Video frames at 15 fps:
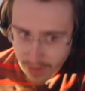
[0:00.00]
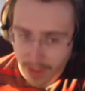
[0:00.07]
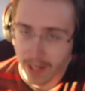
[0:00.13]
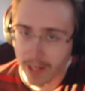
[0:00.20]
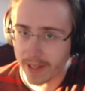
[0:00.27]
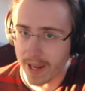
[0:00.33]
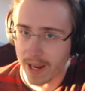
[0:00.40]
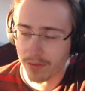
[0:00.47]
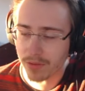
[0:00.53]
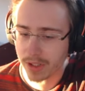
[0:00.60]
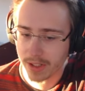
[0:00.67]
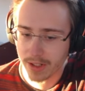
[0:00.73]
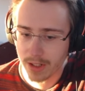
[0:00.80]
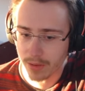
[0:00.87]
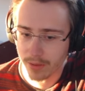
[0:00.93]
I can't
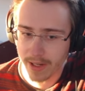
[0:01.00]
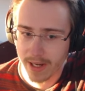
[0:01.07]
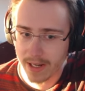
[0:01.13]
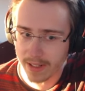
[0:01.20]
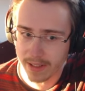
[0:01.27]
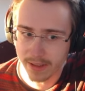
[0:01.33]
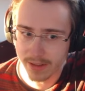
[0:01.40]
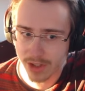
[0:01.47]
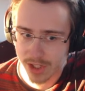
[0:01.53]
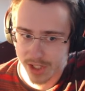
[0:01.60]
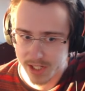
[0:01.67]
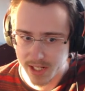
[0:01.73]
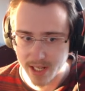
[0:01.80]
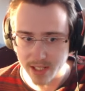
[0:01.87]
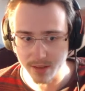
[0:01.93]
really go nine
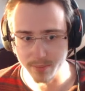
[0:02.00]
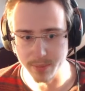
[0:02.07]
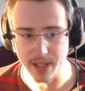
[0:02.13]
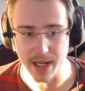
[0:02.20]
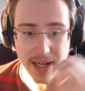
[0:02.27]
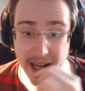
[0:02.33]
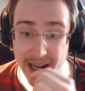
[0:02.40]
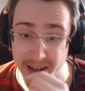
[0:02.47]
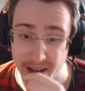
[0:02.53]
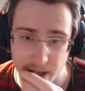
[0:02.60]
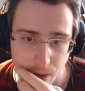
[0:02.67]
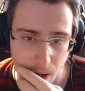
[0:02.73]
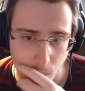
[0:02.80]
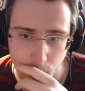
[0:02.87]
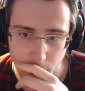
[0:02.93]
just yet, but I I,
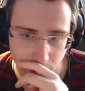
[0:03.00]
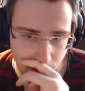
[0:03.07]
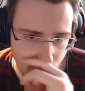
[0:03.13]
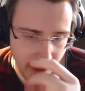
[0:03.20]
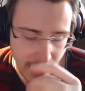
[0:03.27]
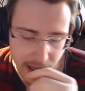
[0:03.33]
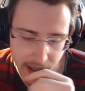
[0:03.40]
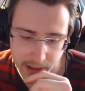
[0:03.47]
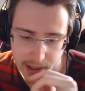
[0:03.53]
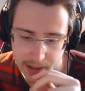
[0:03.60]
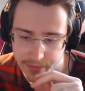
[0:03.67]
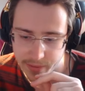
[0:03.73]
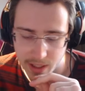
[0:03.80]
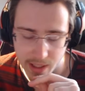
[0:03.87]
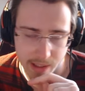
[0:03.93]
I wanna go nine.
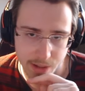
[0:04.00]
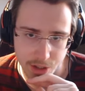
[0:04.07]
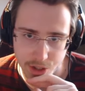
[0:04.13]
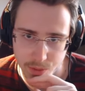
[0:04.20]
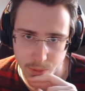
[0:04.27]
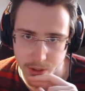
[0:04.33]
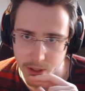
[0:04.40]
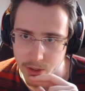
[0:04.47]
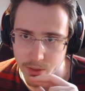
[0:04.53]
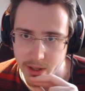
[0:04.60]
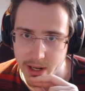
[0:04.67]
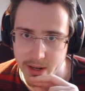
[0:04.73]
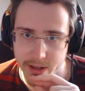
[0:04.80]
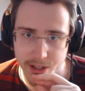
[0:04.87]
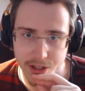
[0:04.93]
I feel like I just wanna go
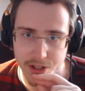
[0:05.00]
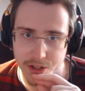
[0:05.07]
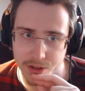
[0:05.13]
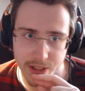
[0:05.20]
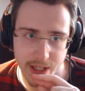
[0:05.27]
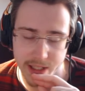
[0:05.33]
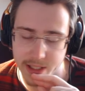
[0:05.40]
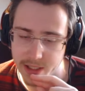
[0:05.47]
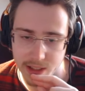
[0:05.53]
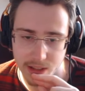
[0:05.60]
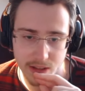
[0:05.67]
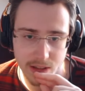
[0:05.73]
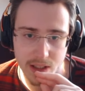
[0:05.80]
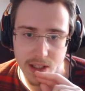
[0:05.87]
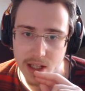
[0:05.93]
nine next turn. I
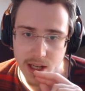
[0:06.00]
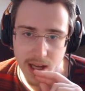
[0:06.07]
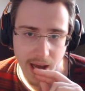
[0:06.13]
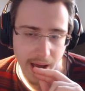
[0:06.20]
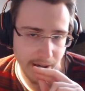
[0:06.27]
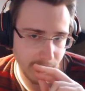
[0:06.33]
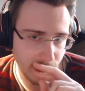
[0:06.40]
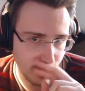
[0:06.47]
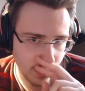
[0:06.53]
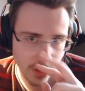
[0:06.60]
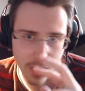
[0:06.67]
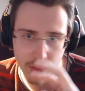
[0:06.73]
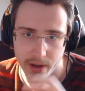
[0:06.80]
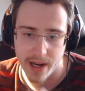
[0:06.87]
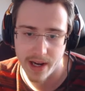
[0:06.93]
need I need to
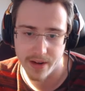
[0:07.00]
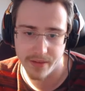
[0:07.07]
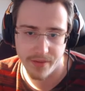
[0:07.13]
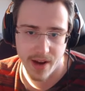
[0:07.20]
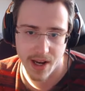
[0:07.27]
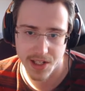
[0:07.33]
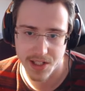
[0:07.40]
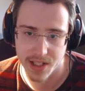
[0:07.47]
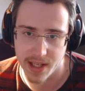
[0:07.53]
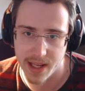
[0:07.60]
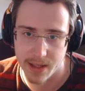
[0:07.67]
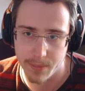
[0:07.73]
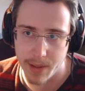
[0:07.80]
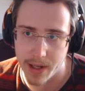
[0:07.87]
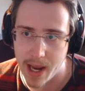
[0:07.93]
go nine fast and
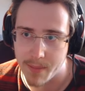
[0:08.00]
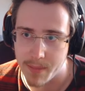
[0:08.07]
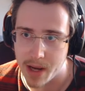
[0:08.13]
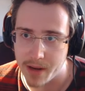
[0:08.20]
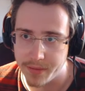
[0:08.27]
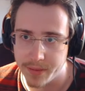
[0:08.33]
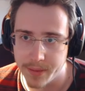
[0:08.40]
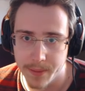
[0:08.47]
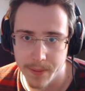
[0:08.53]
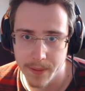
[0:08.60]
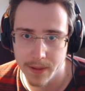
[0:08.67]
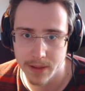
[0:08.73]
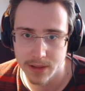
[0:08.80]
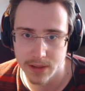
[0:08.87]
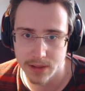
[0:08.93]
get my MF.
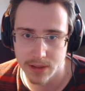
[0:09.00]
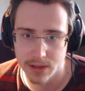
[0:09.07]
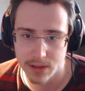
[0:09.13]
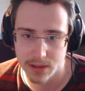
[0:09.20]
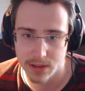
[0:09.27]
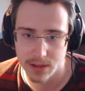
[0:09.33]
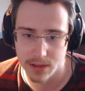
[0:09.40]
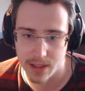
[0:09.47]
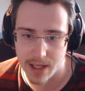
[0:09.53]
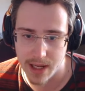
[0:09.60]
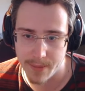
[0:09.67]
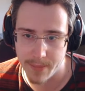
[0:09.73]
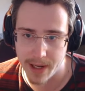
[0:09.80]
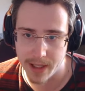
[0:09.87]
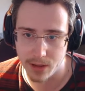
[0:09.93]

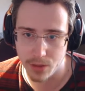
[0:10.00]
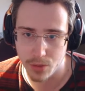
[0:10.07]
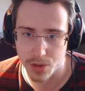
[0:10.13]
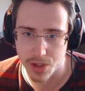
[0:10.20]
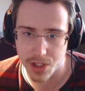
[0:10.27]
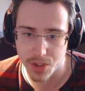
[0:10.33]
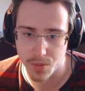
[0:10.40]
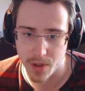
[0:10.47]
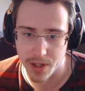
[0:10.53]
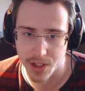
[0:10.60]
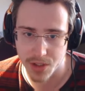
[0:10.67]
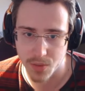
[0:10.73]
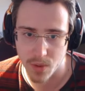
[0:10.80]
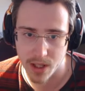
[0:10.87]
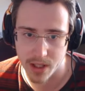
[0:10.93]
I might lose this one
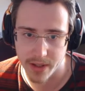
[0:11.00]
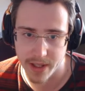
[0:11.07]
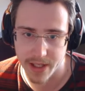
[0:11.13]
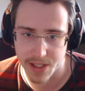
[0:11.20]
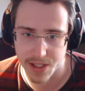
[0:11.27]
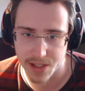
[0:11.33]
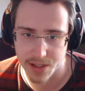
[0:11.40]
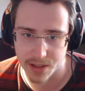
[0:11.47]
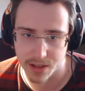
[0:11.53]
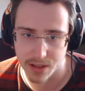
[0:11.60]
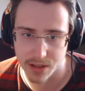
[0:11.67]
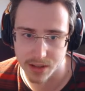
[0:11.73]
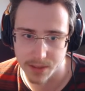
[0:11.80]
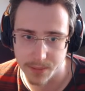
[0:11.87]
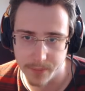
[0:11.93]
as well, that is not
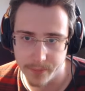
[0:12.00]
good.